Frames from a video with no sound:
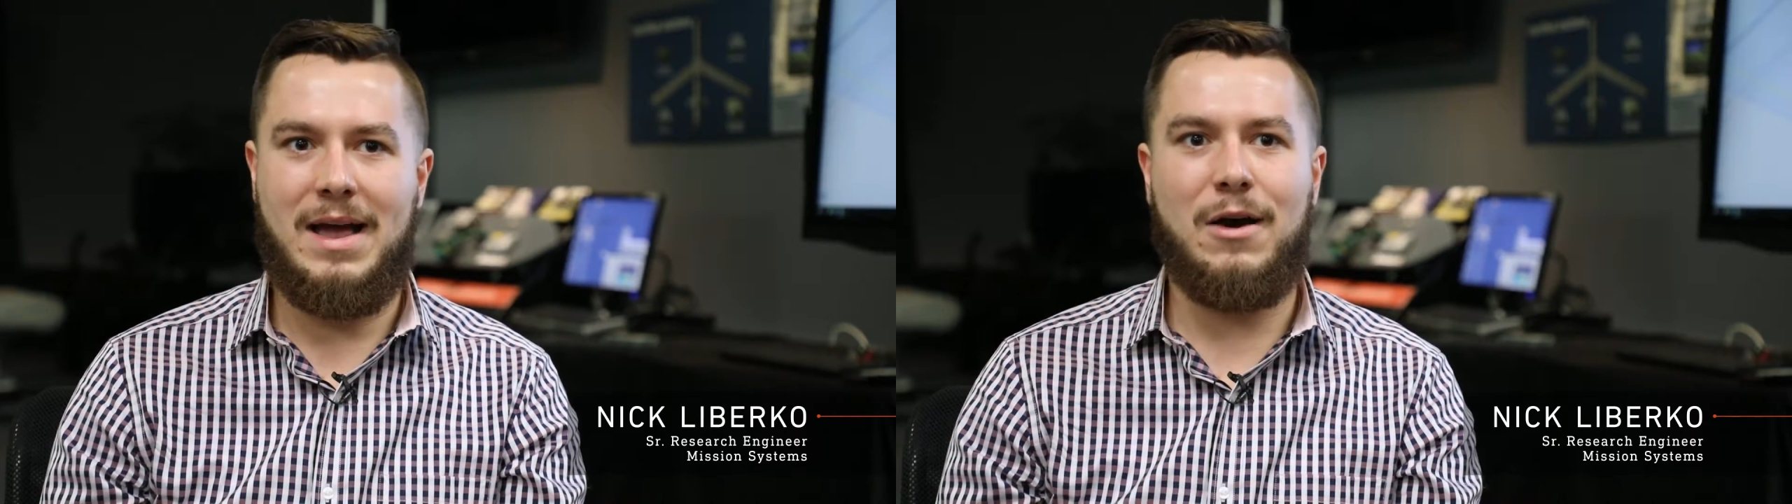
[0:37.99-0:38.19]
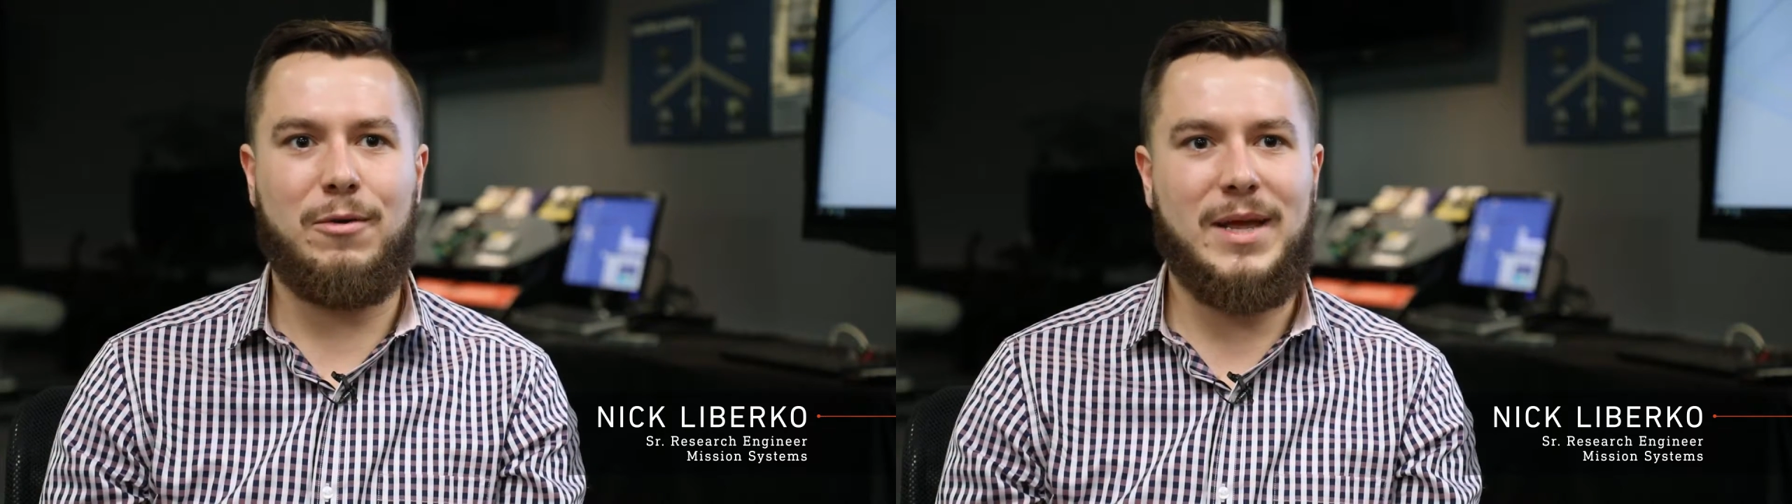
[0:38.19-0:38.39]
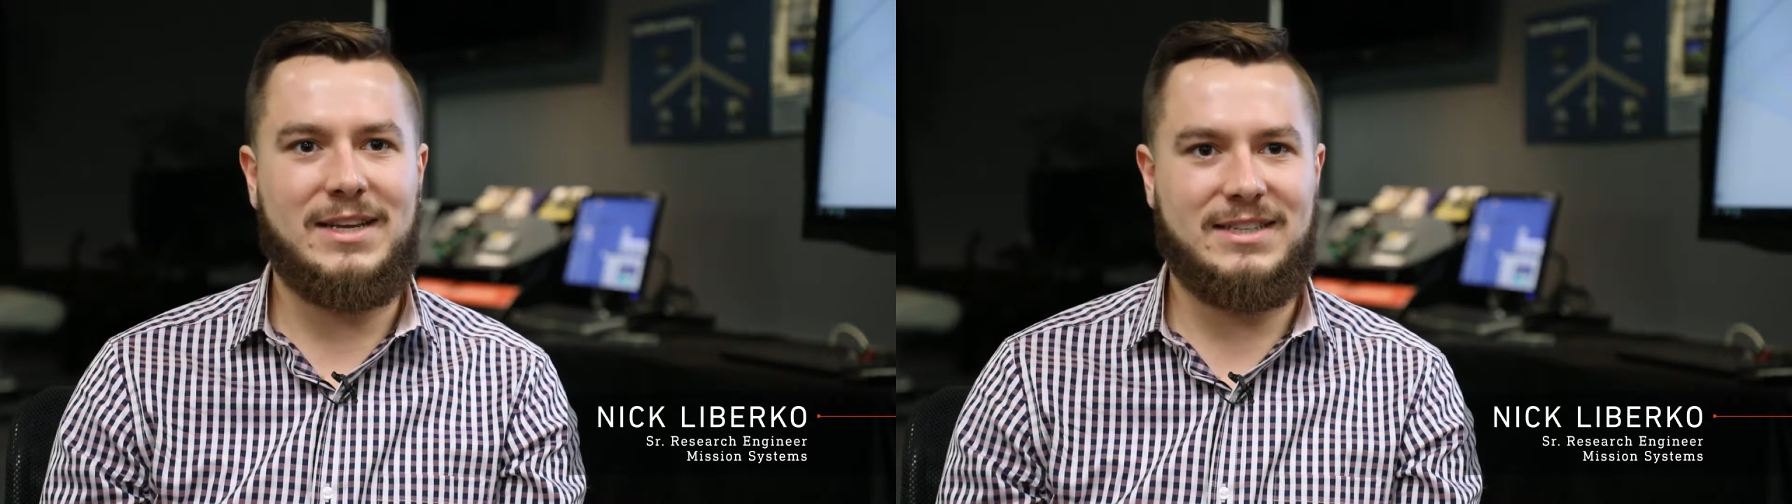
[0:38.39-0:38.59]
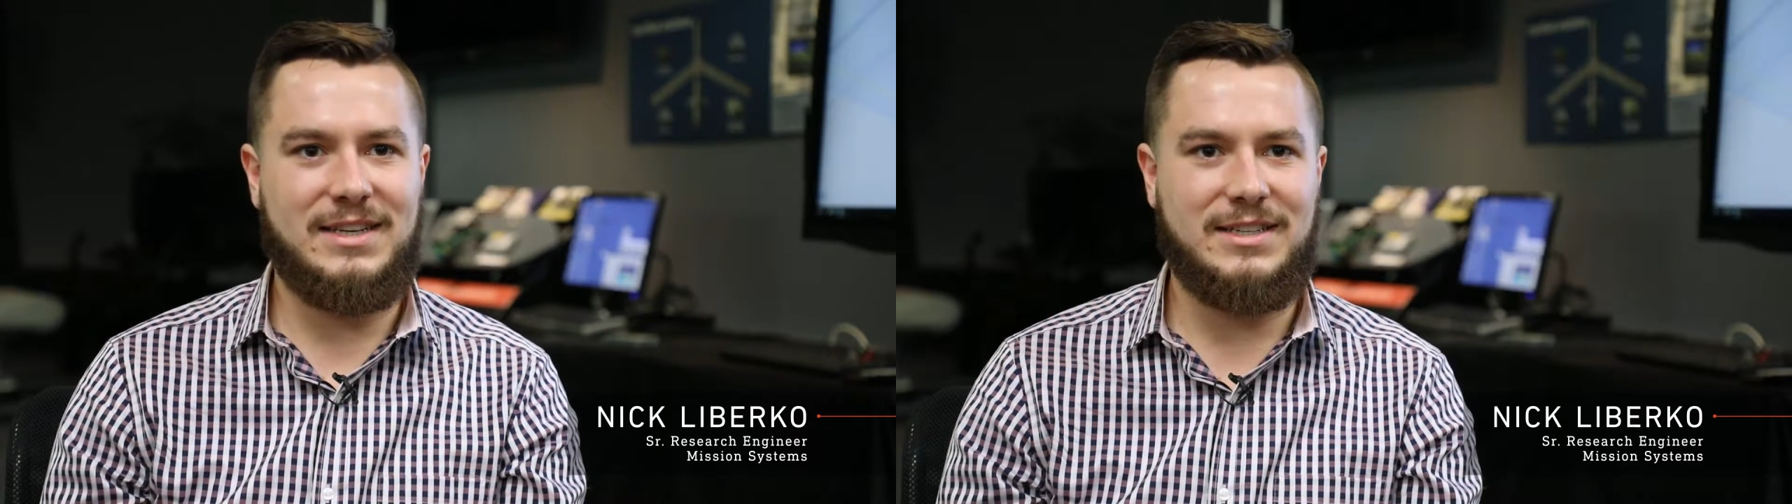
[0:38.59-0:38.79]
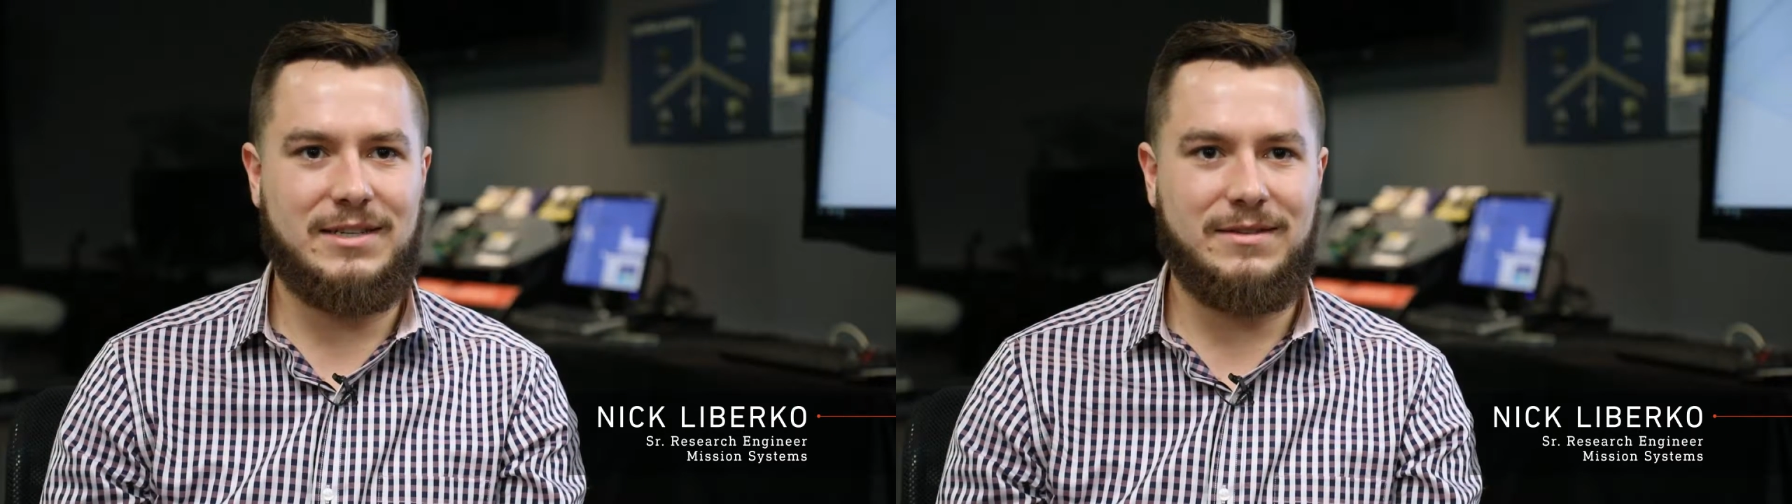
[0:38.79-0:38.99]
how to make a
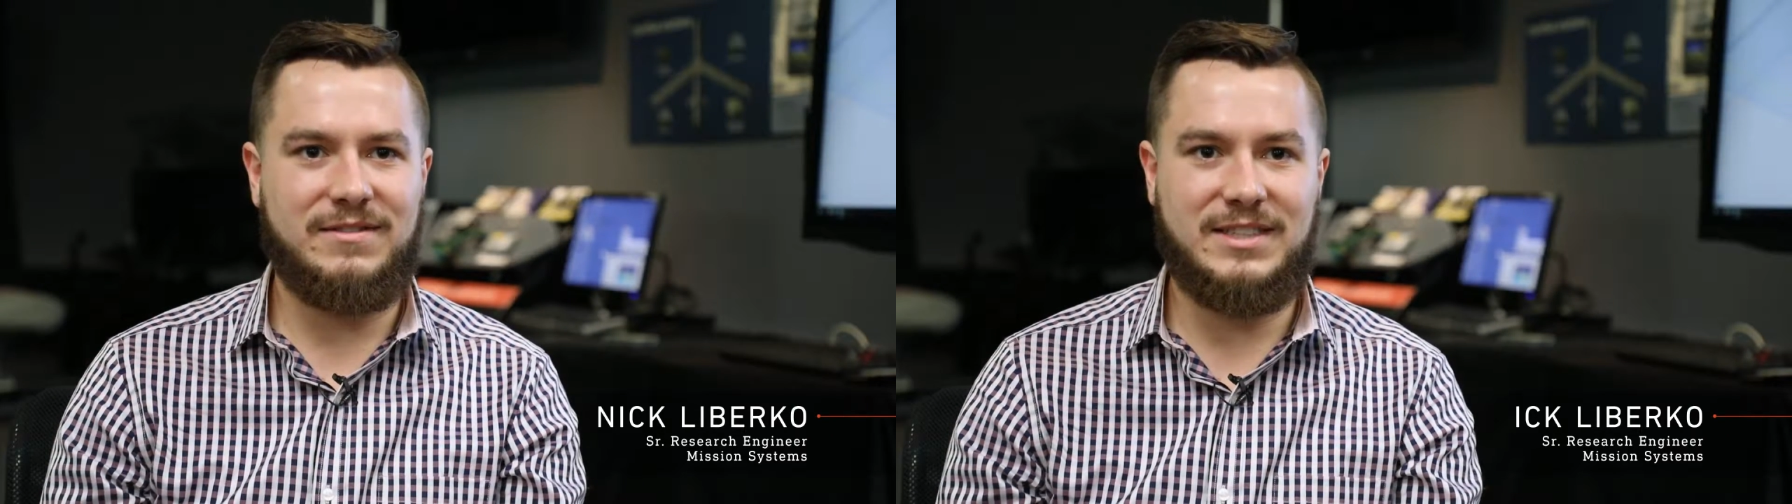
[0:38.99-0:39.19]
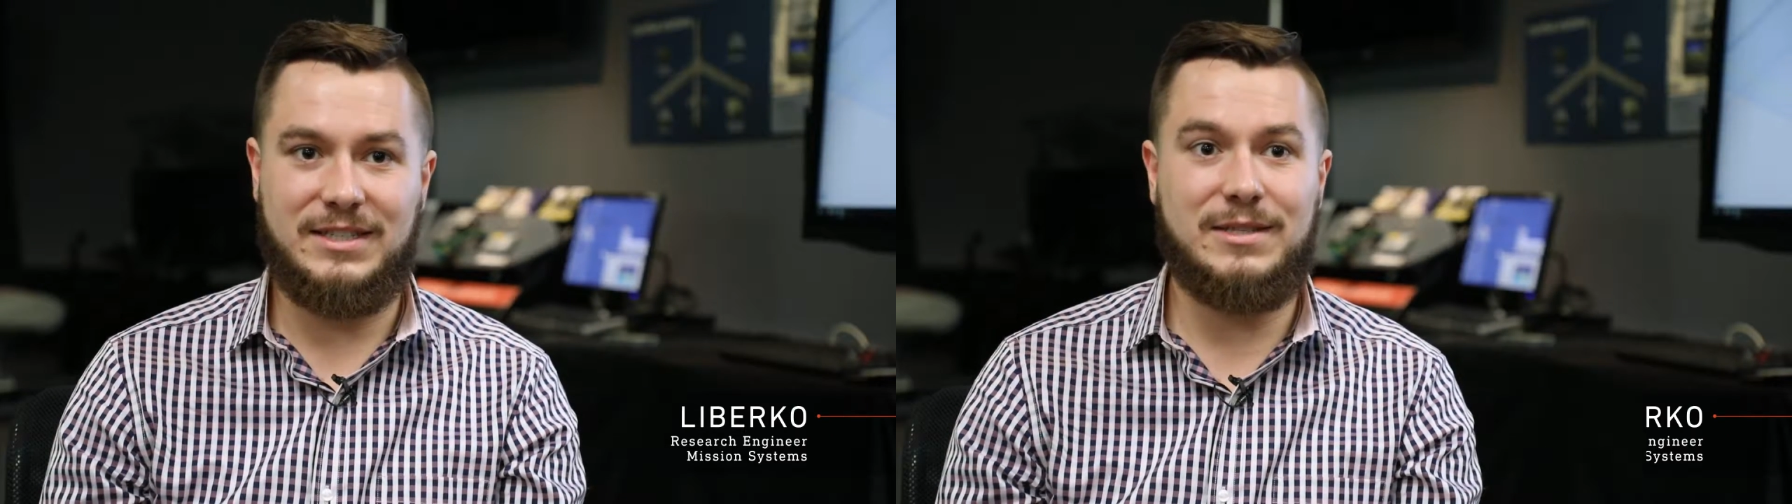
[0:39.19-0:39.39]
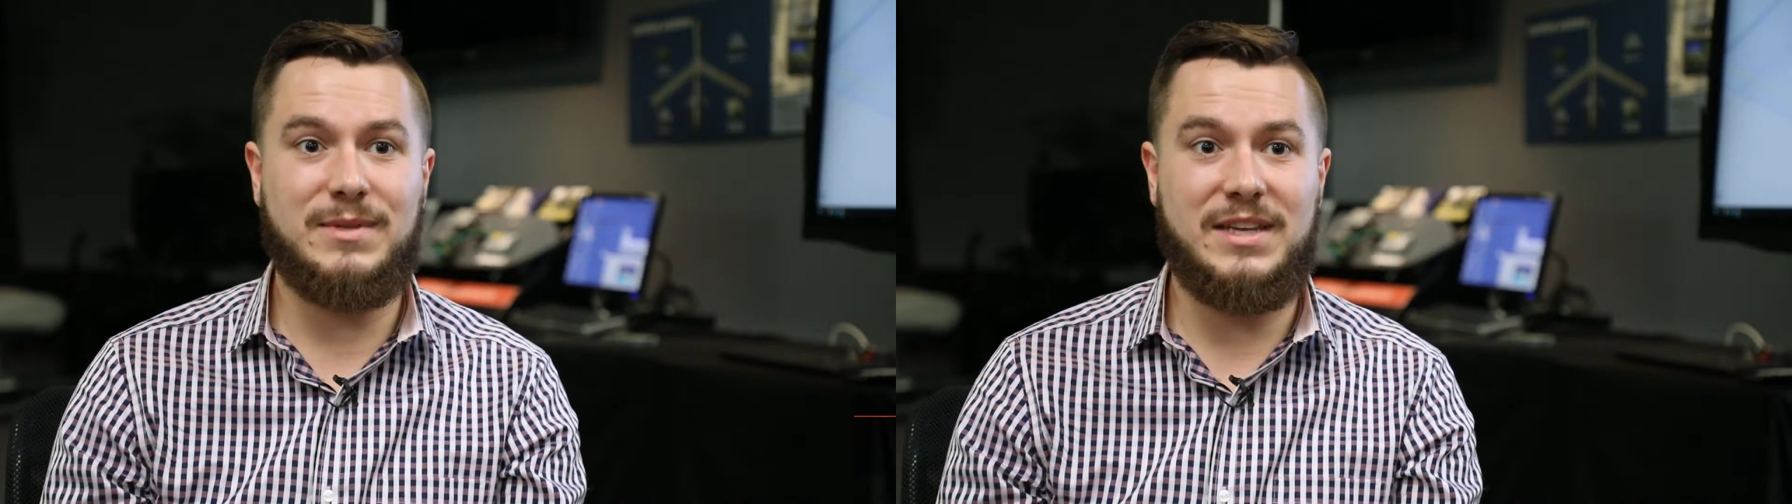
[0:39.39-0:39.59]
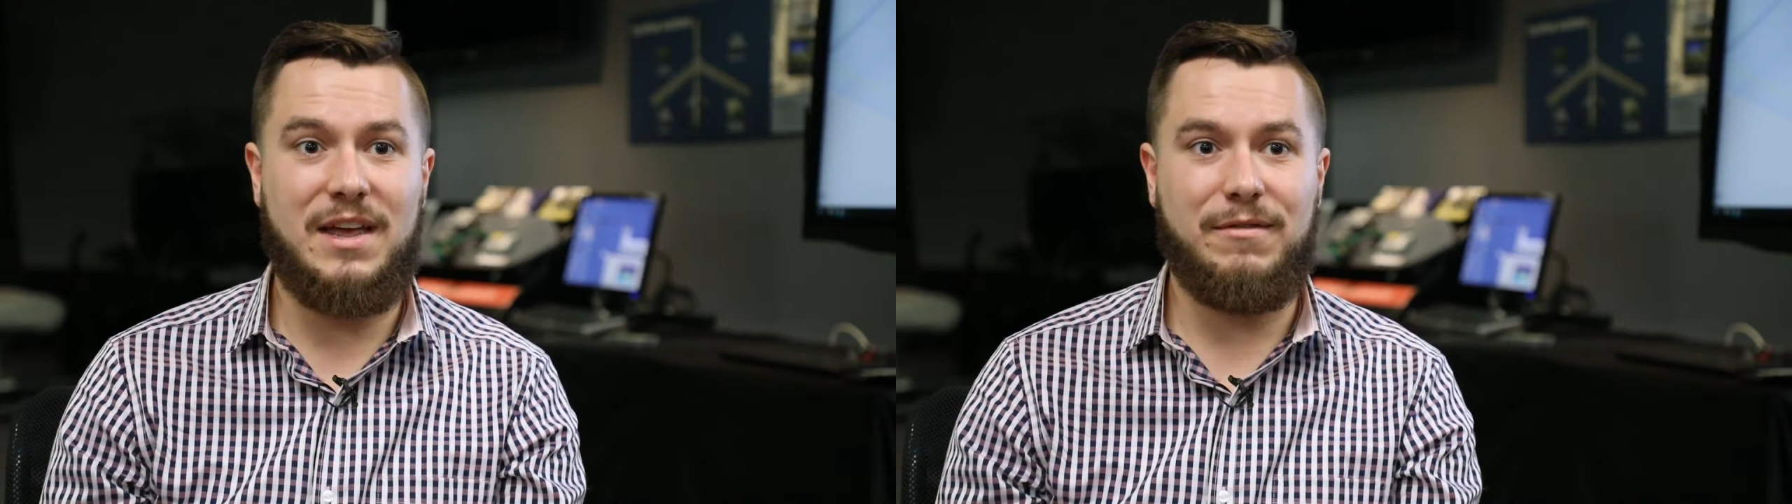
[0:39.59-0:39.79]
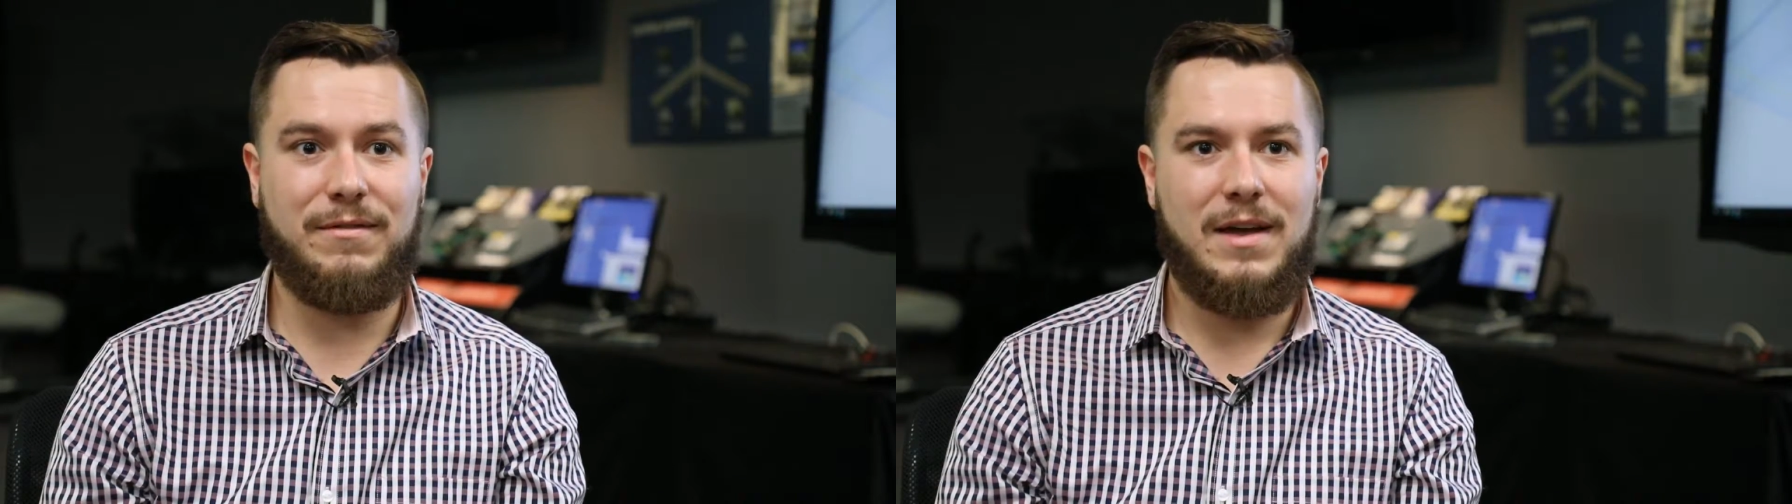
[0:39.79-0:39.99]
safe system
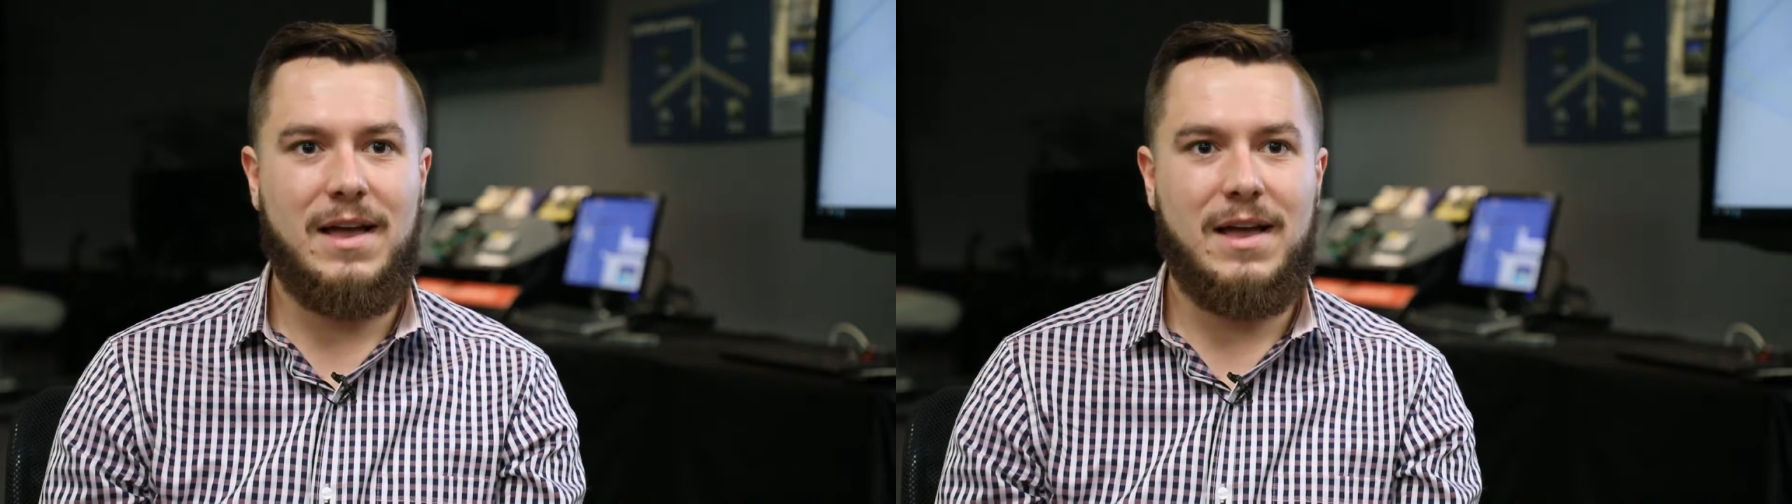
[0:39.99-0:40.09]
safe